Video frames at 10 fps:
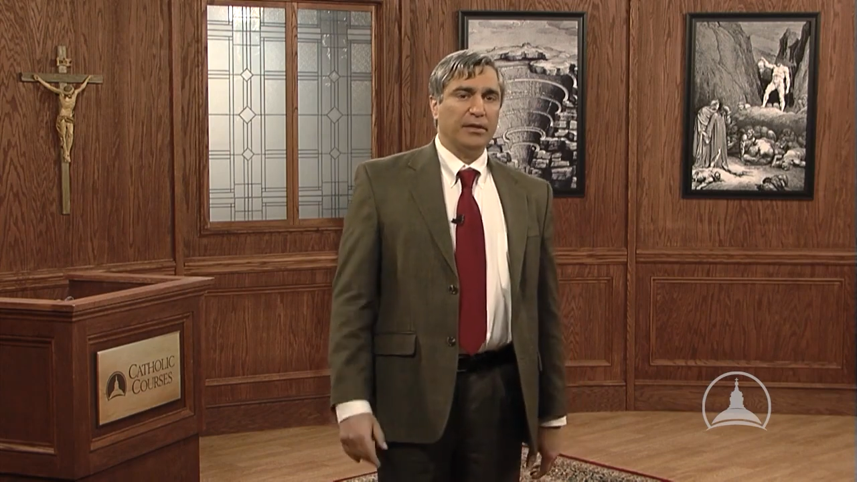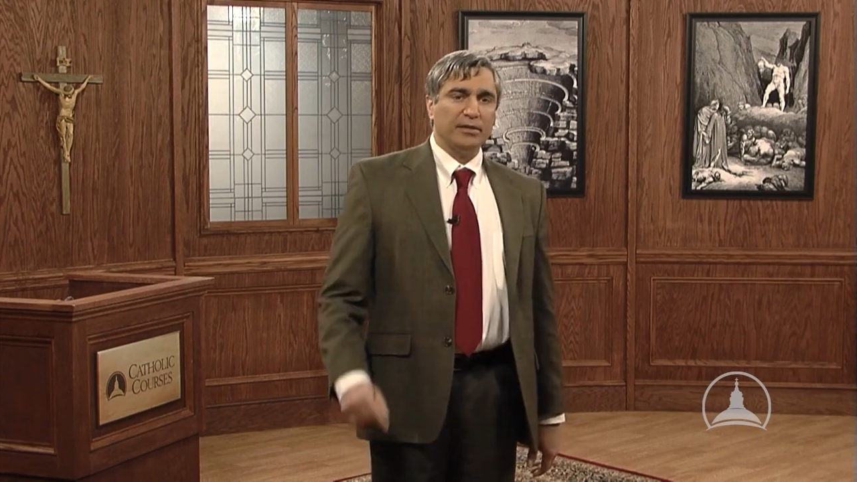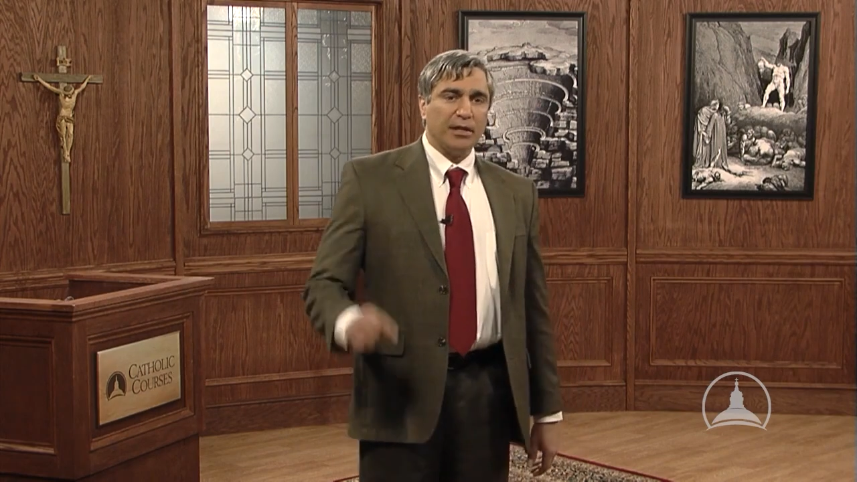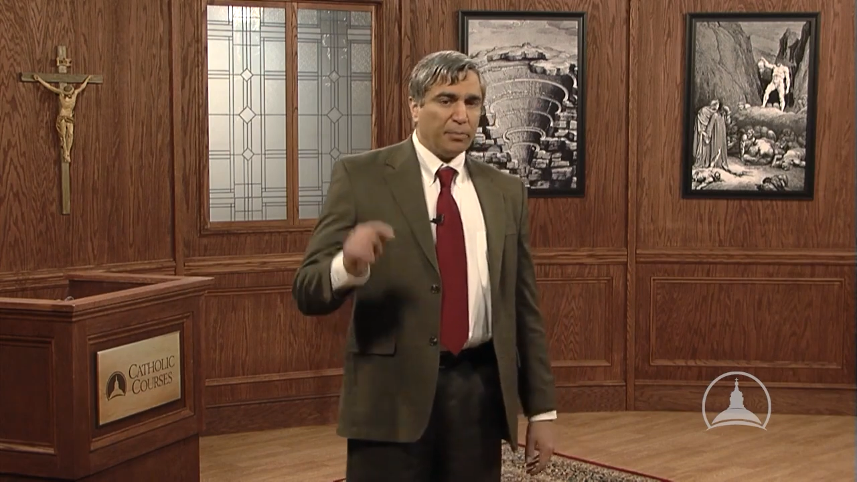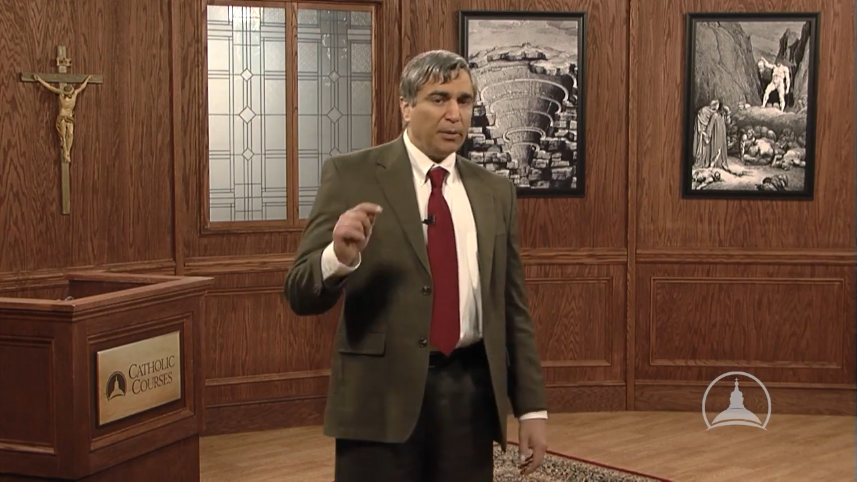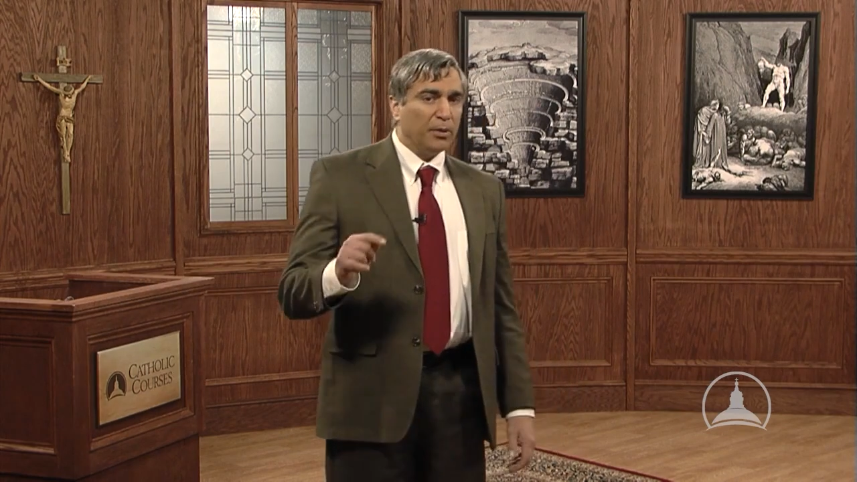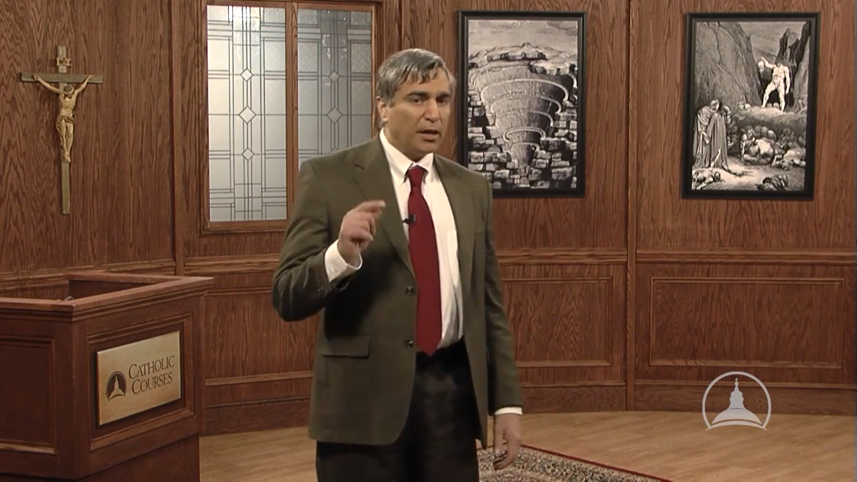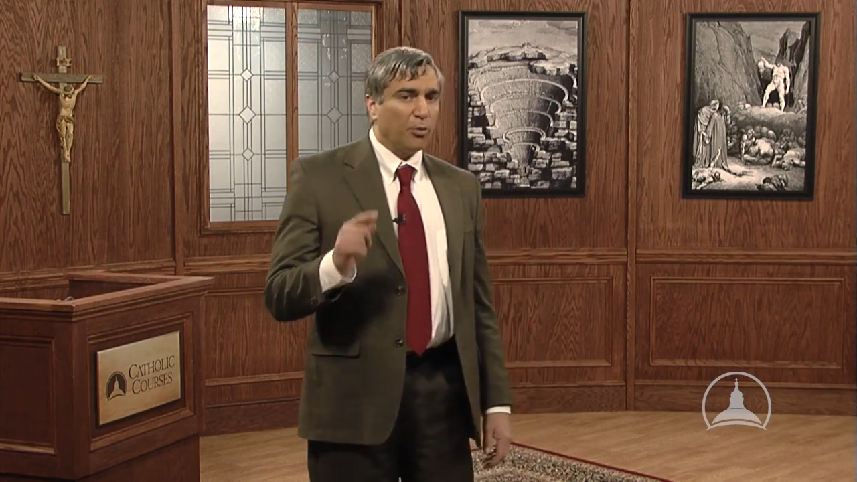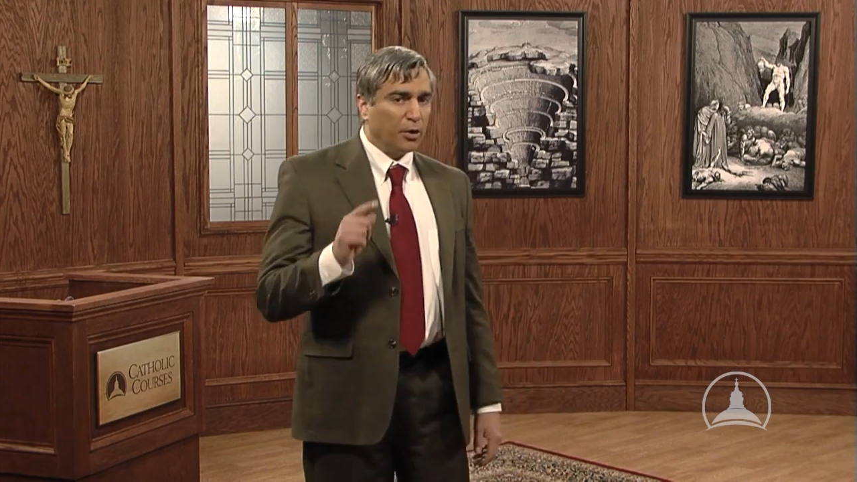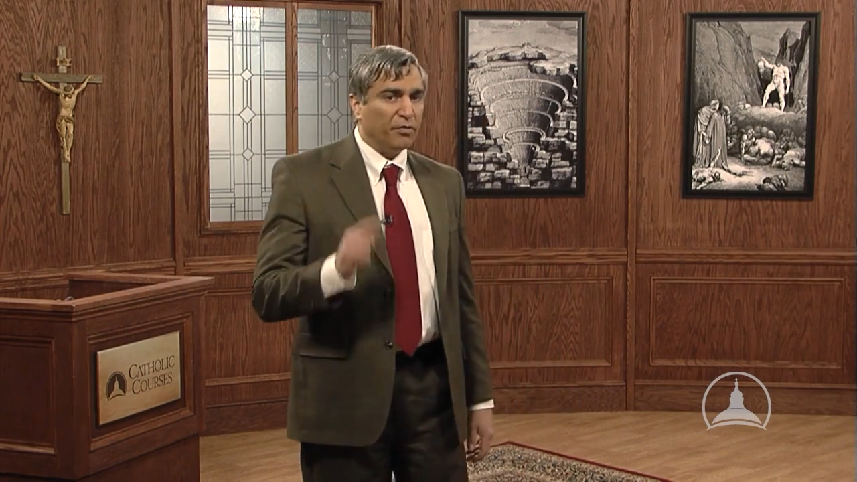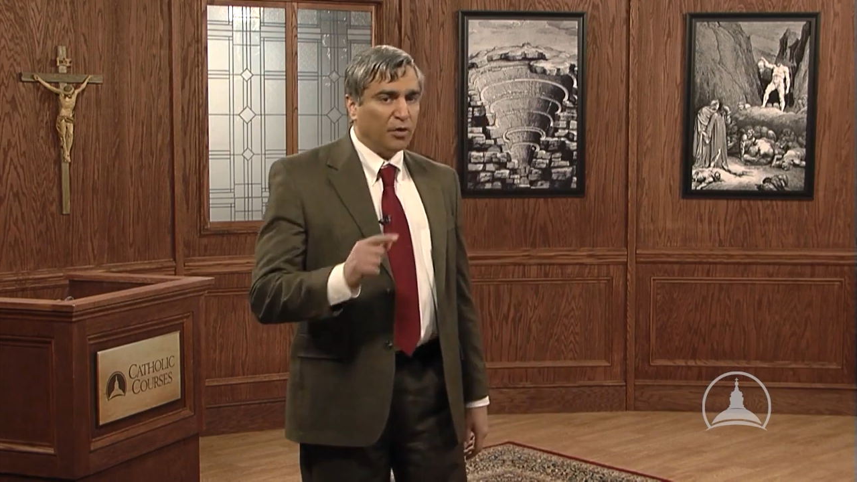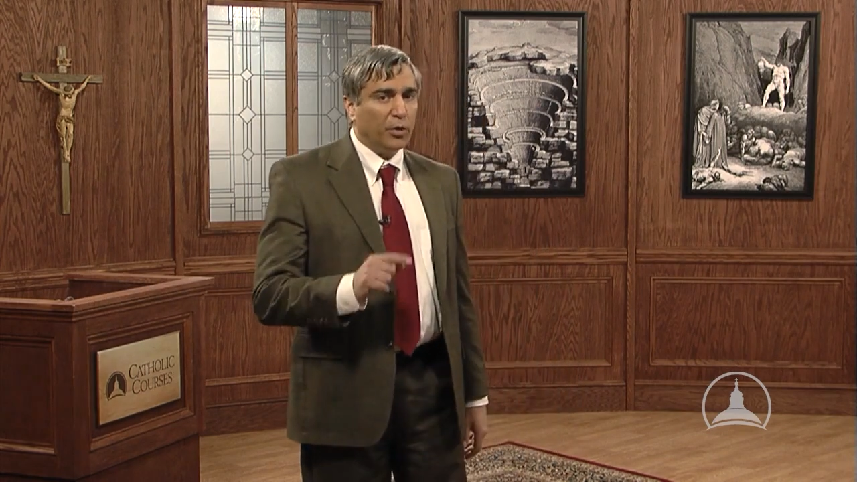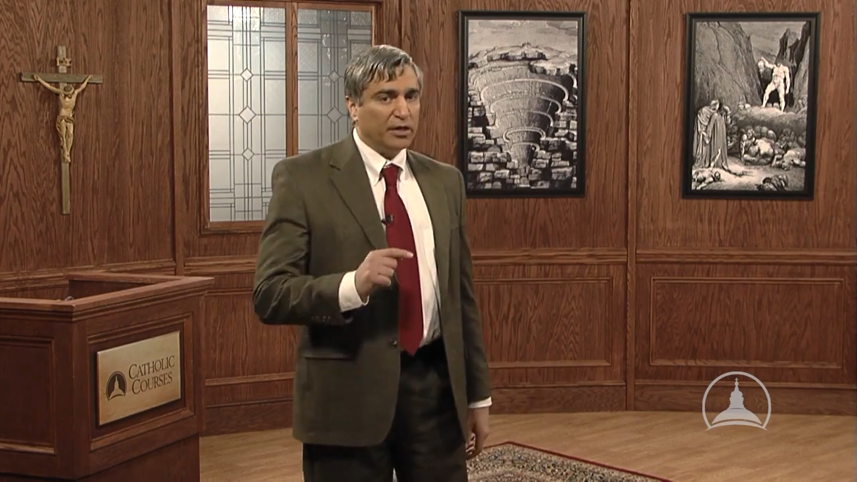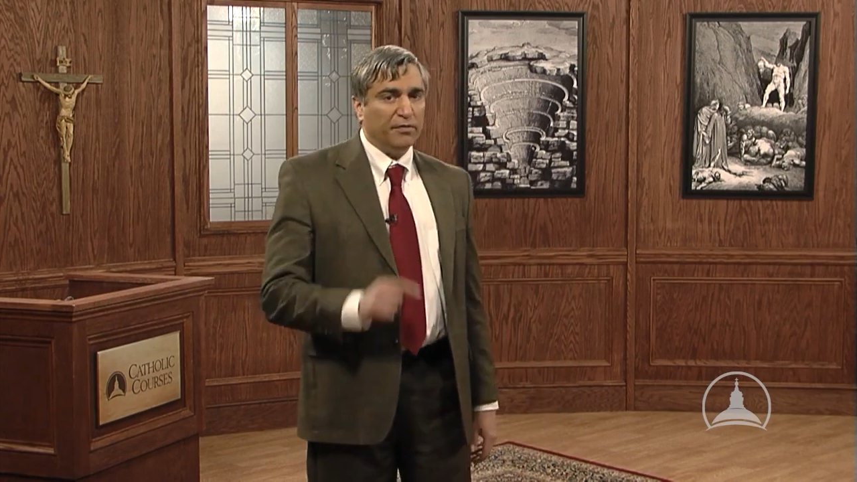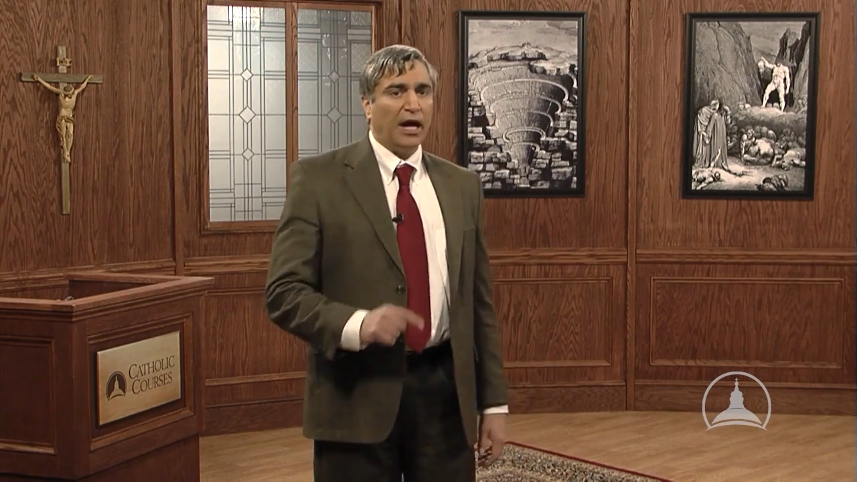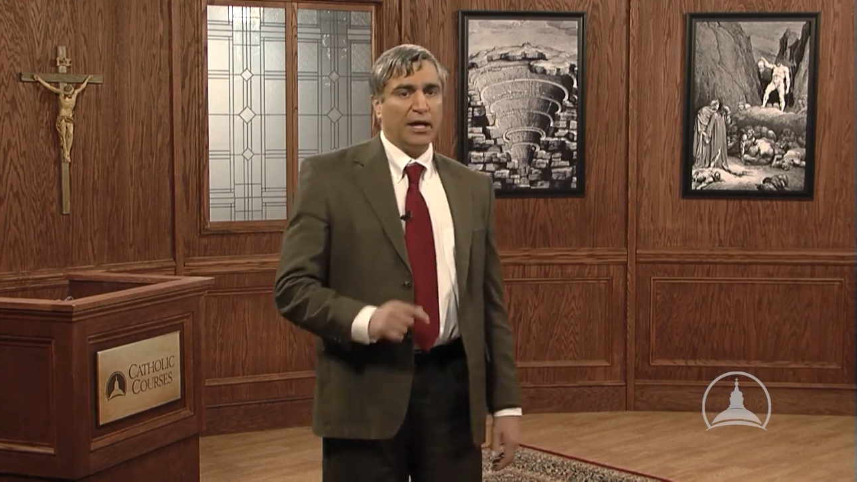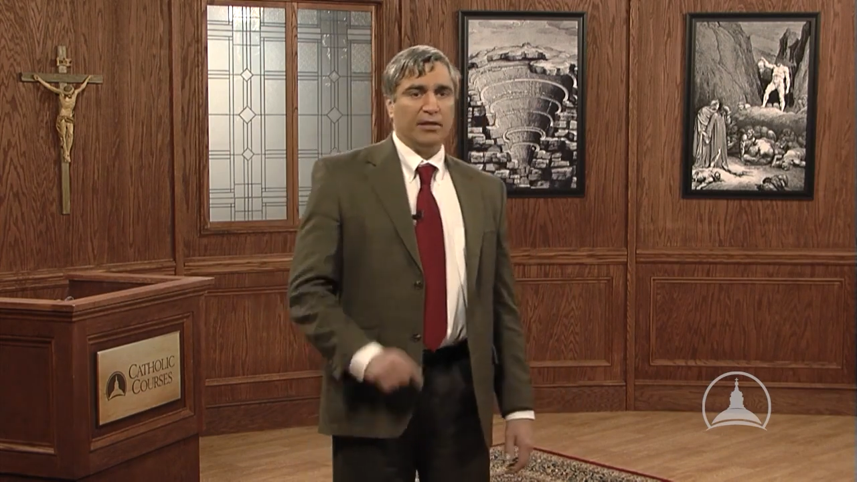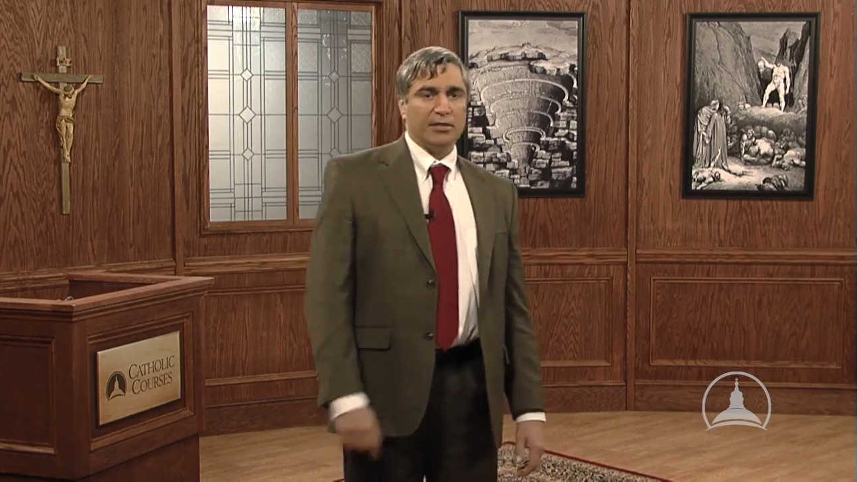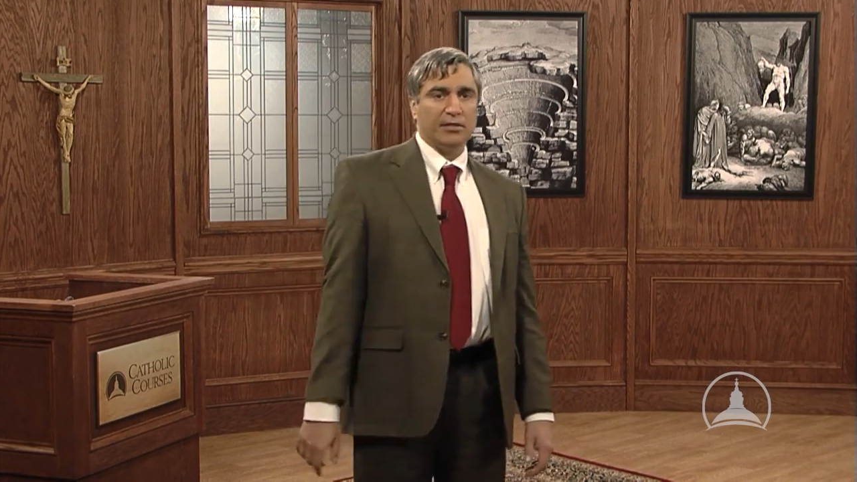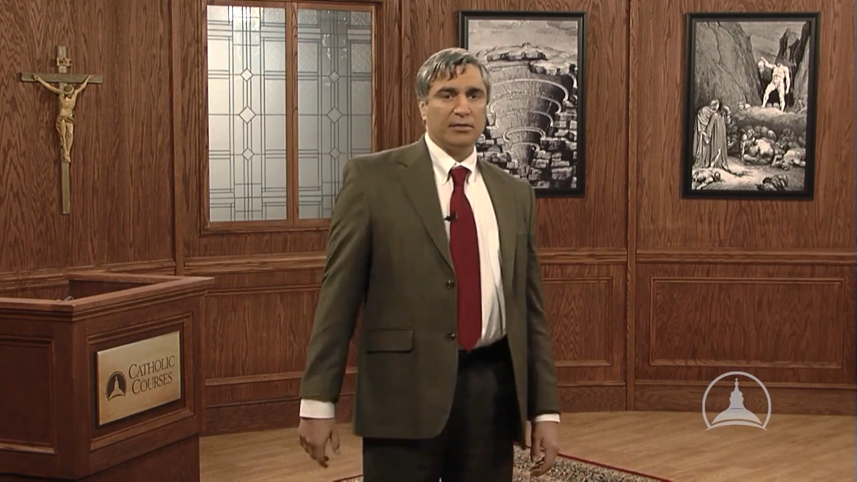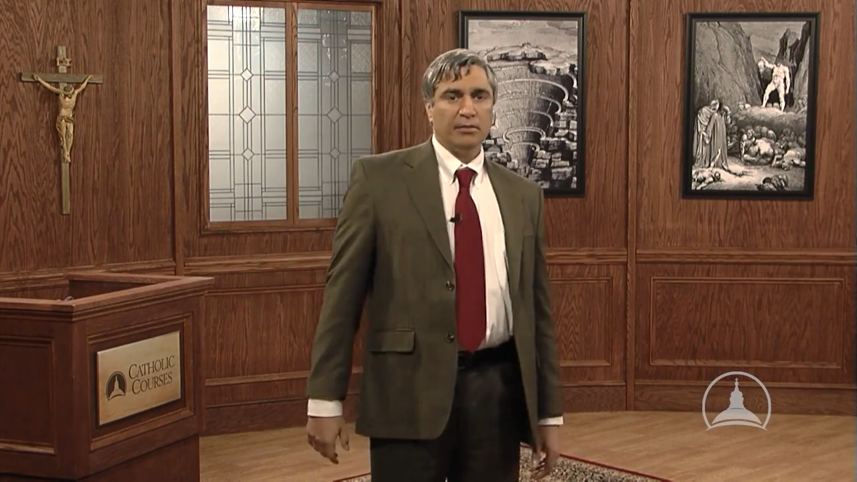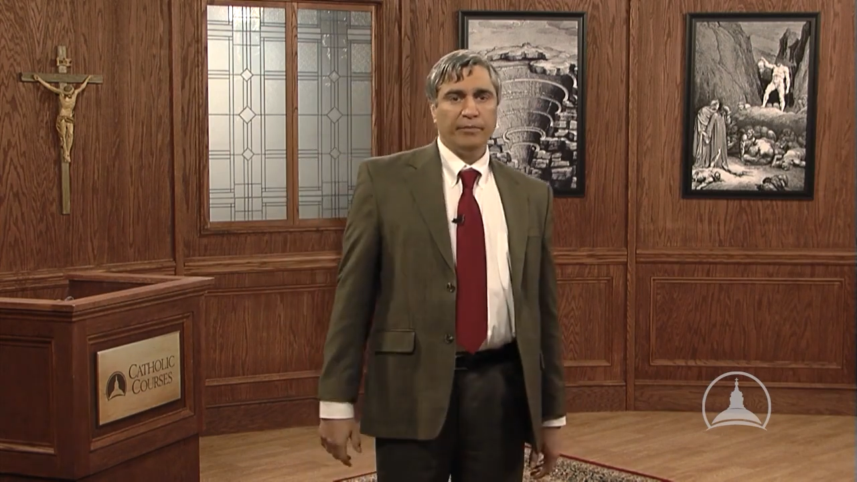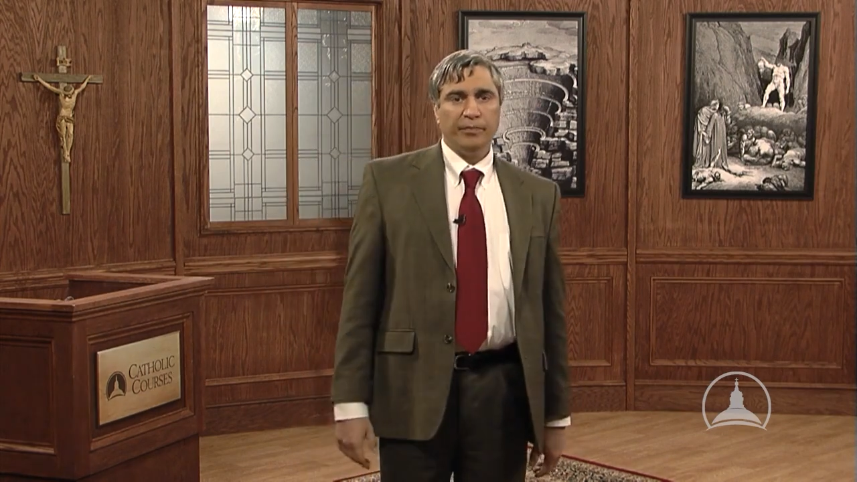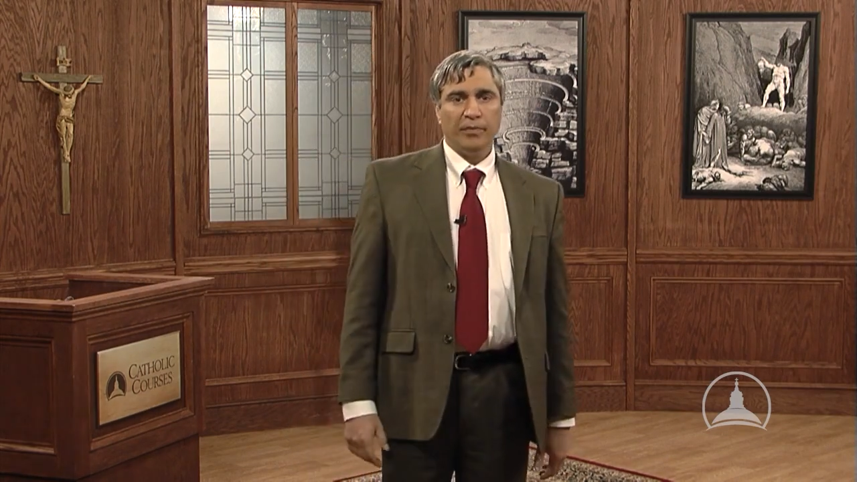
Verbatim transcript: because the people there were devoted to violence.